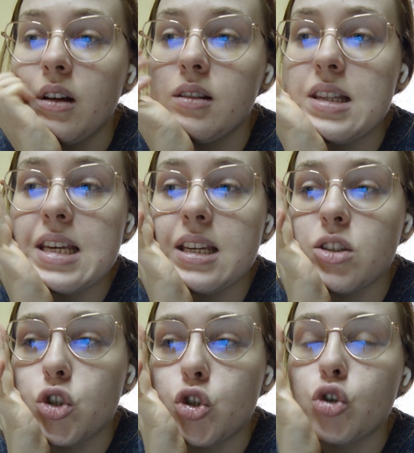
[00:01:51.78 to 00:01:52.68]

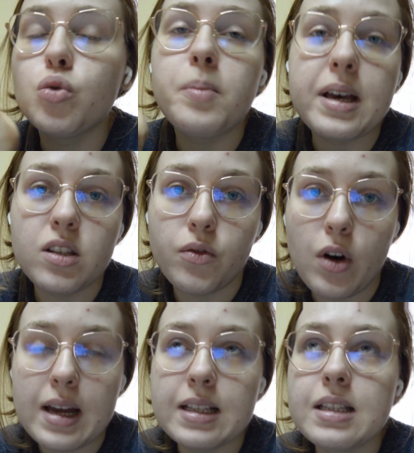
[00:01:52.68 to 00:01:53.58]
these two best
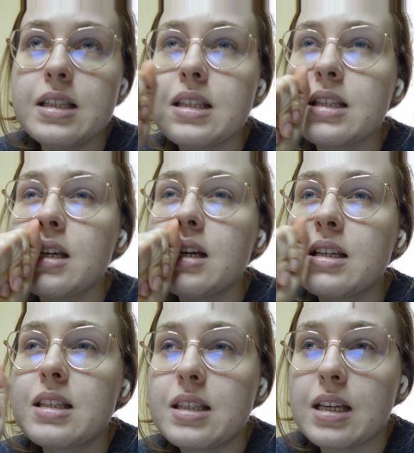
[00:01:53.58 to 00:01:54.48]
friends,
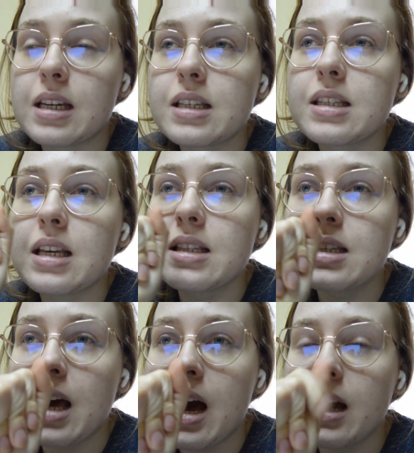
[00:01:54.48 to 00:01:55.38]
Six and
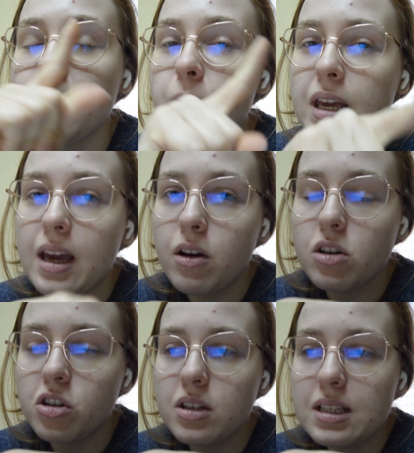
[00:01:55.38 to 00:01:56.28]
Sky. The main
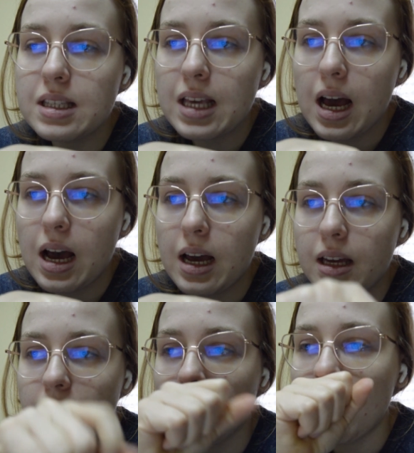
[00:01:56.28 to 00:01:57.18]
character is
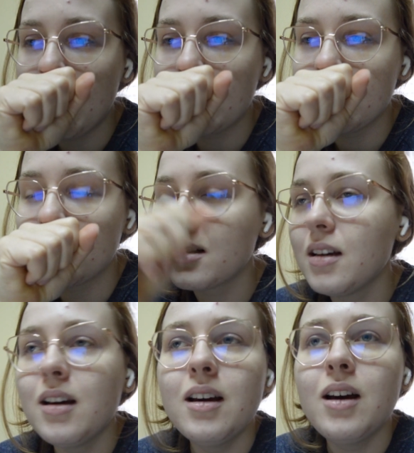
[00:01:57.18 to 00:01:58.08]
Sky, and
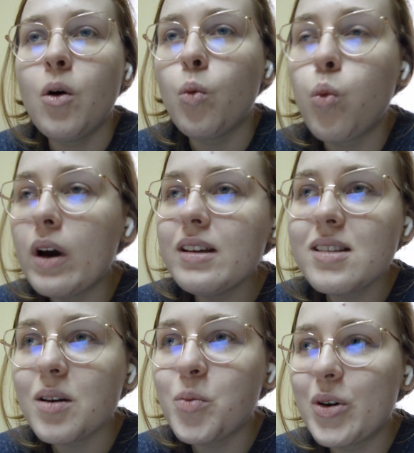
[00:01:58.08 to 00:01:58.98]
what is
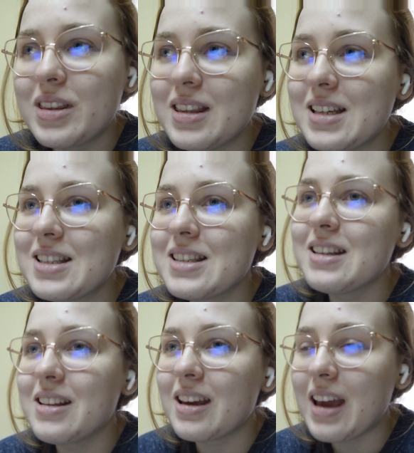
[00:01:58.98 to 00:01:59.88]
up with these
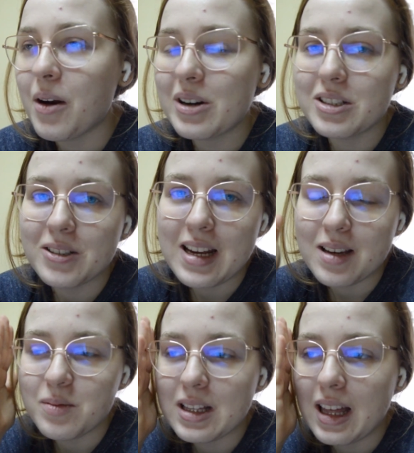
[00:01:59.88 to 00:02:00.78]
character
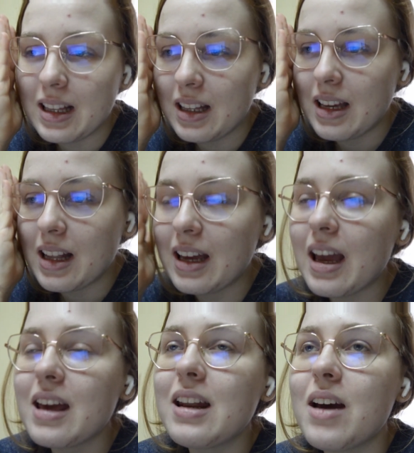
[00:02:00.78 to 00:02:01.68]
names lately?
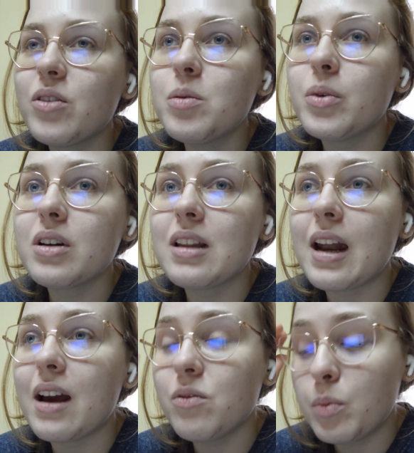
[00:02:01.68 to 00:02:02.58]
Like, in every book that
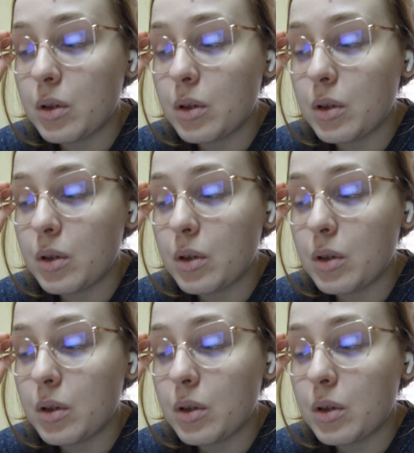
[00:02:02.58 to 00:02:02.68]
I've